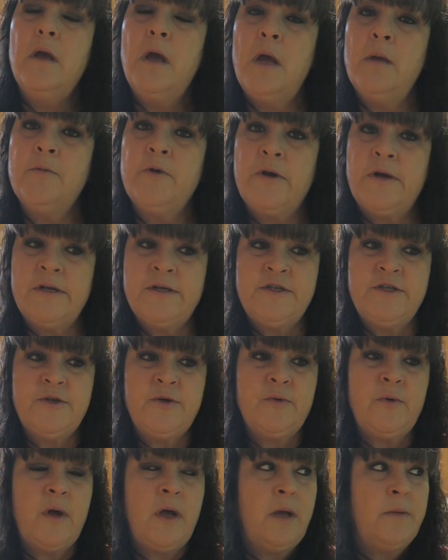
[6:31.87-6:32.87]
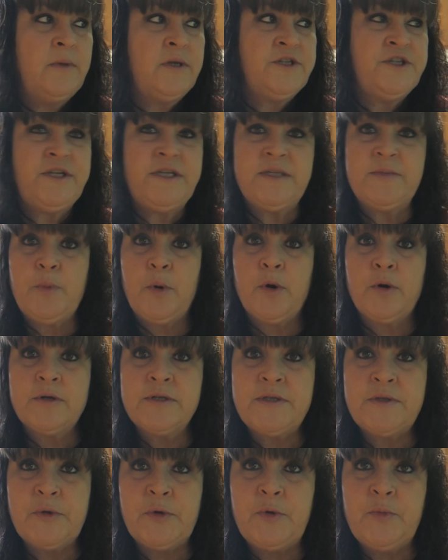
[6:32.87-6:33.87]
I'm going to do um, a cheeseburger
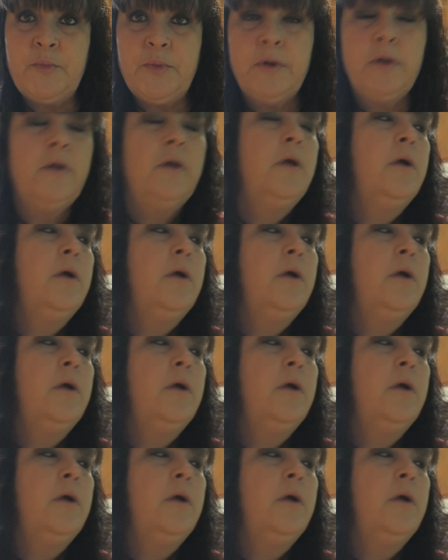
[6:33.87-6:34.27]
soup.